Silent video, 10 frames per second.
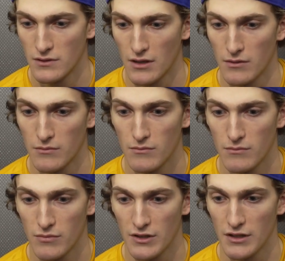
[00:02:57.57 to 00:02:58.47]
you know,
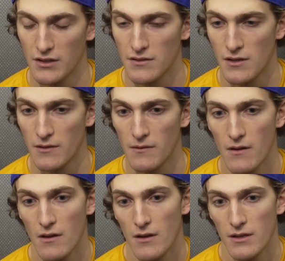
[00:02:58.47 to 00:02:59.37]
pretty good. So
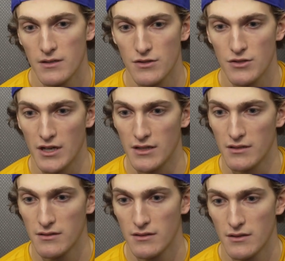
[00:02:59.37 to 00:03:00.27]
just try to
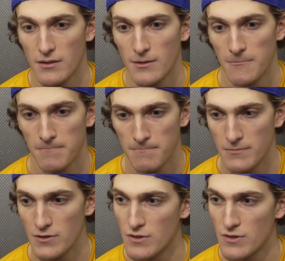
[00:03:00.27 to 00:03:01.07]
do